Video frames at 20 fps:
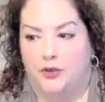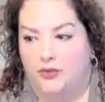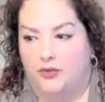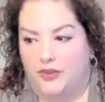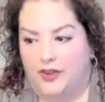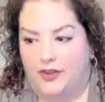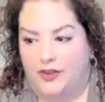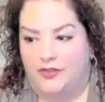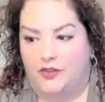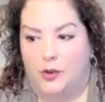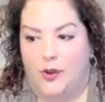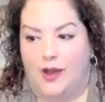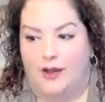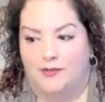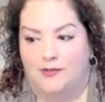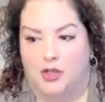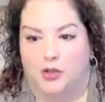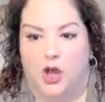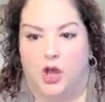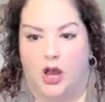uses. You
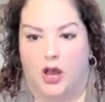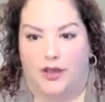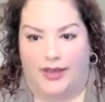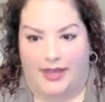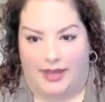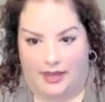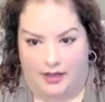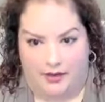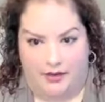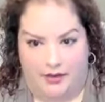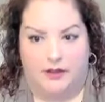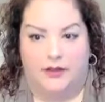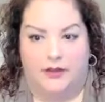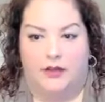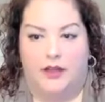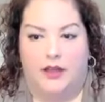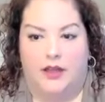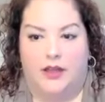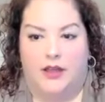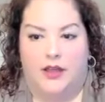have to log in.
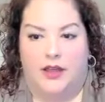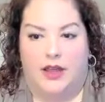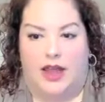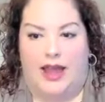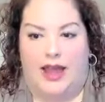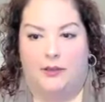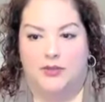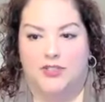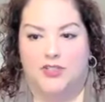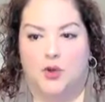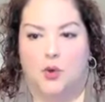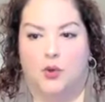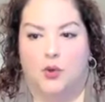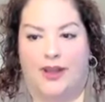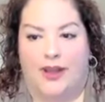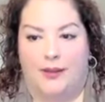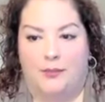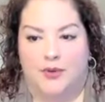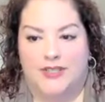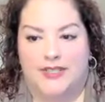I was told
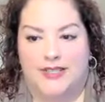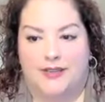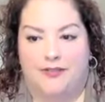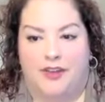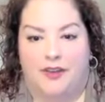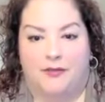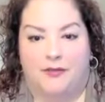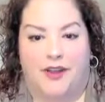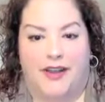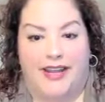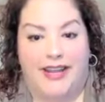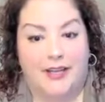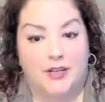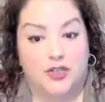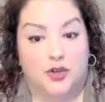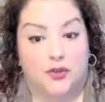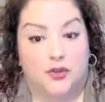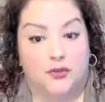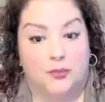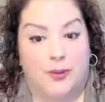I'm receiving
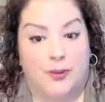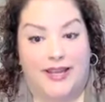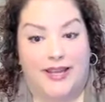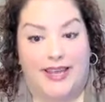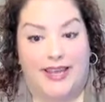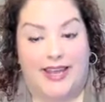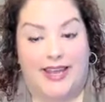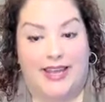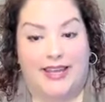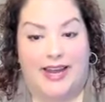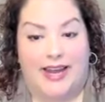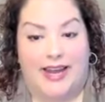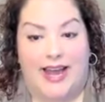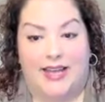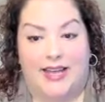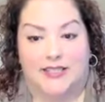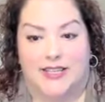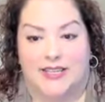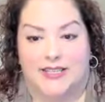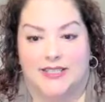financials, but I can't get
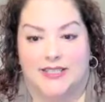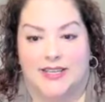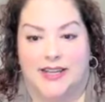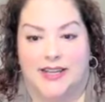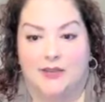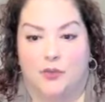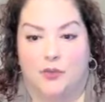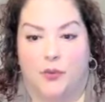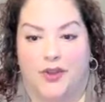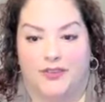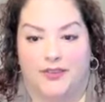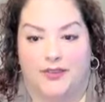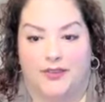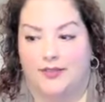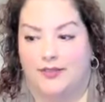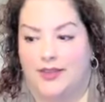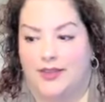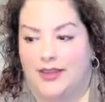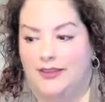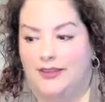access to
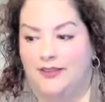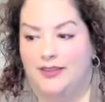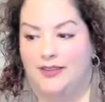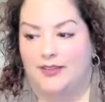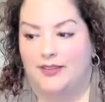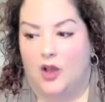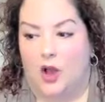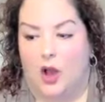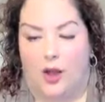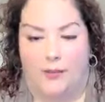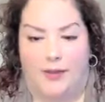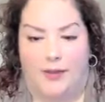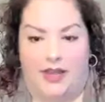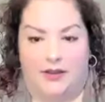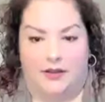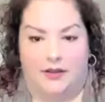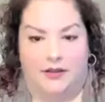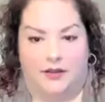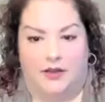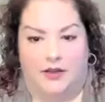invoices. Is this
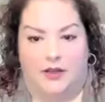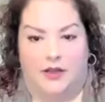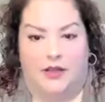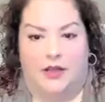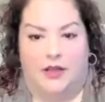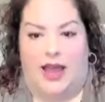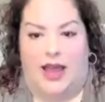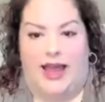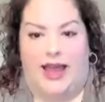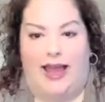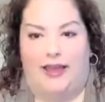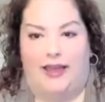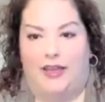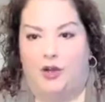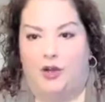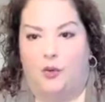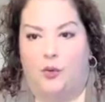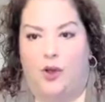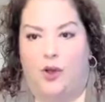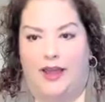common?
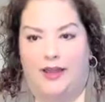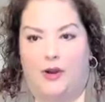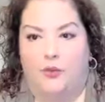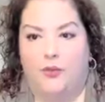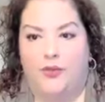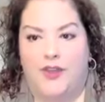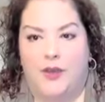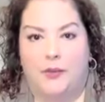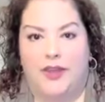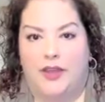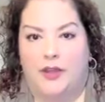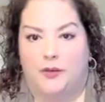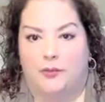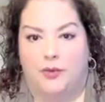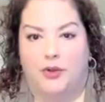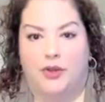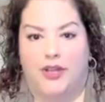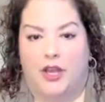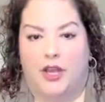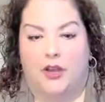I don't think we can
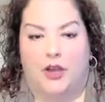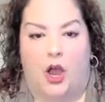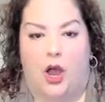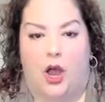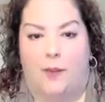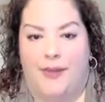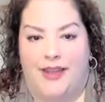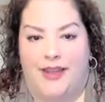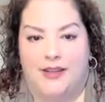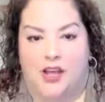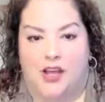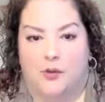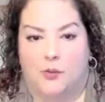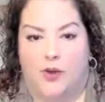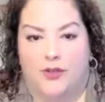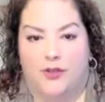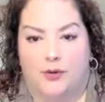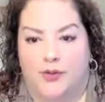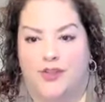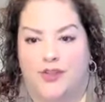really comment on
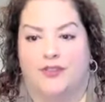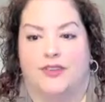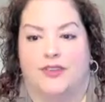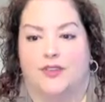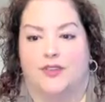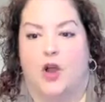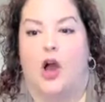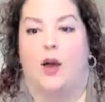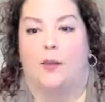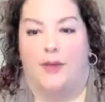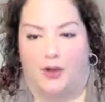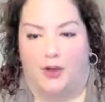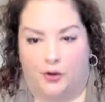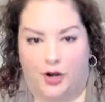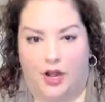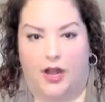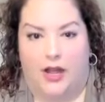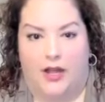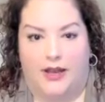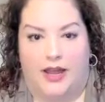whether this is common or
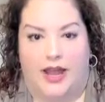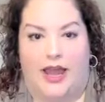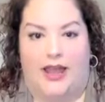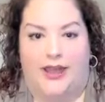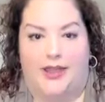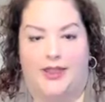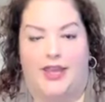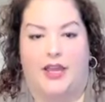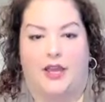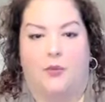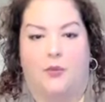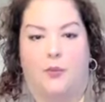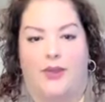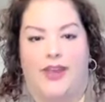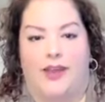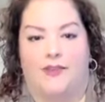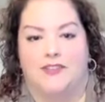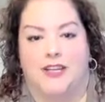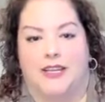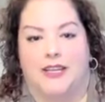not. I think we
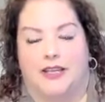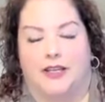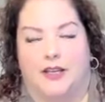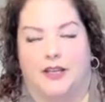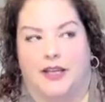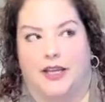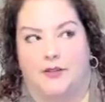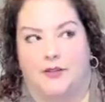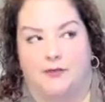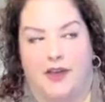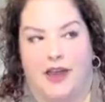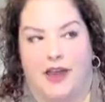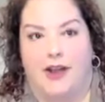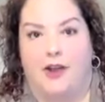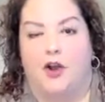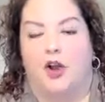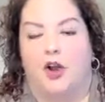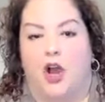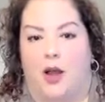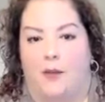have to confine
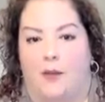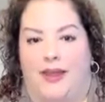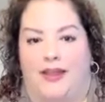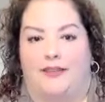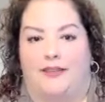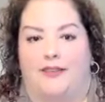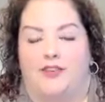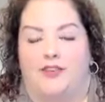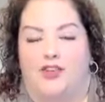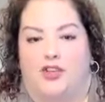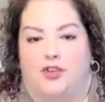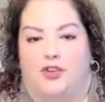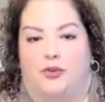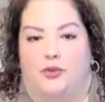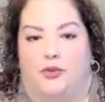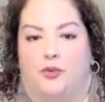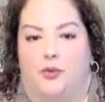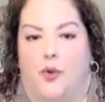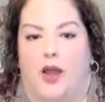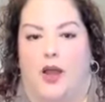our comments
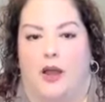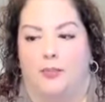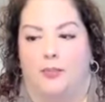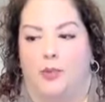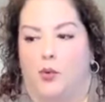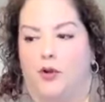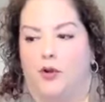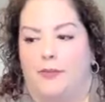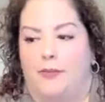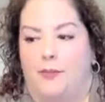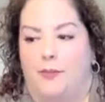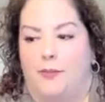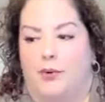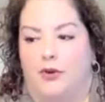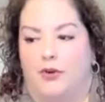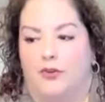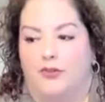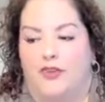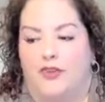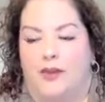to a board
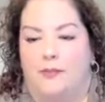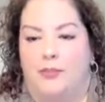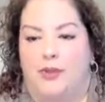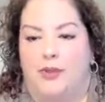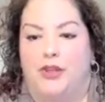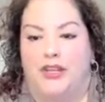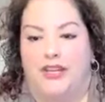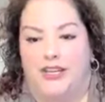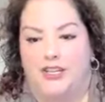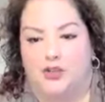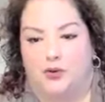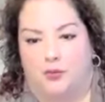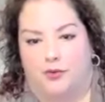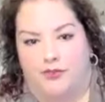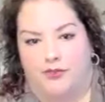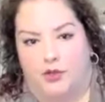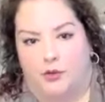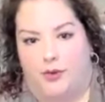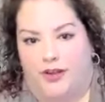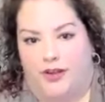member's ability to
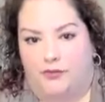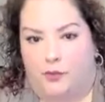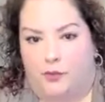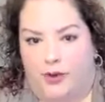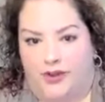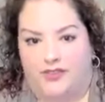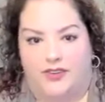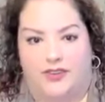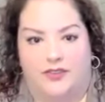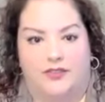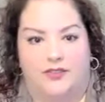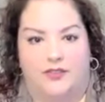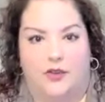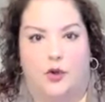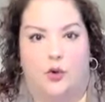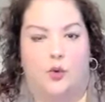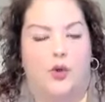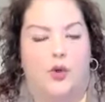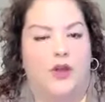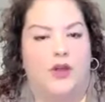review invoices.
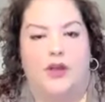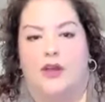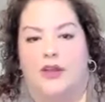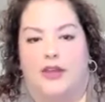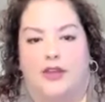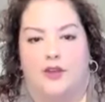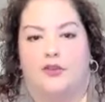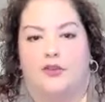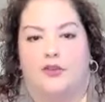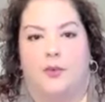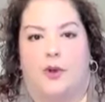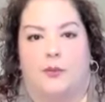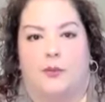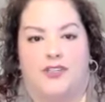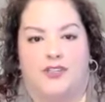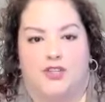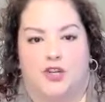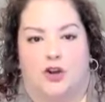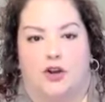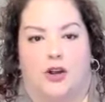So here's where we
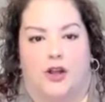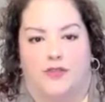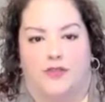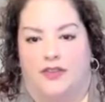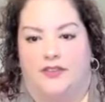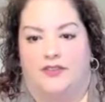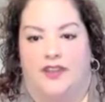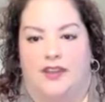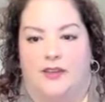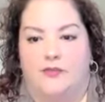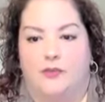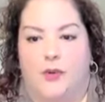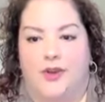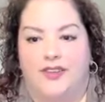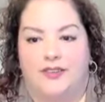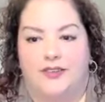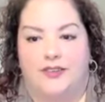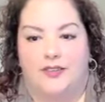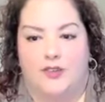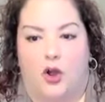start on this.
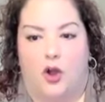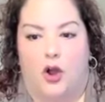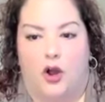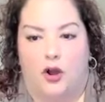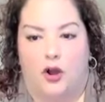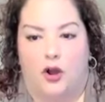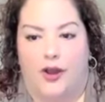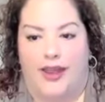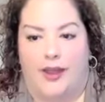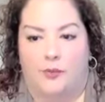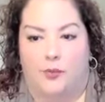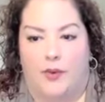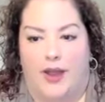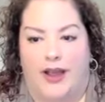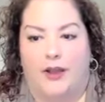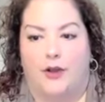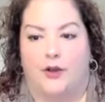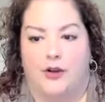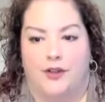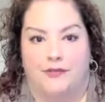Invoices are a
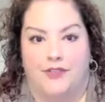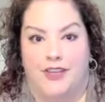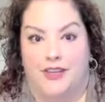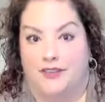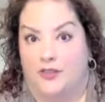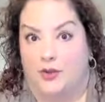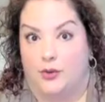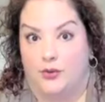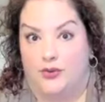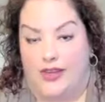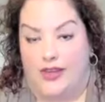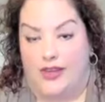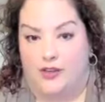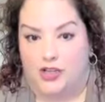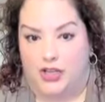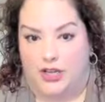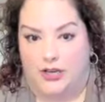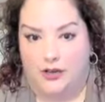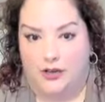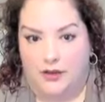record of the
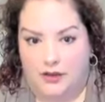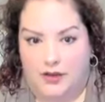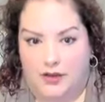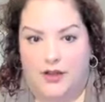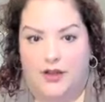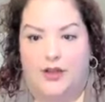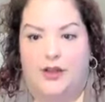association,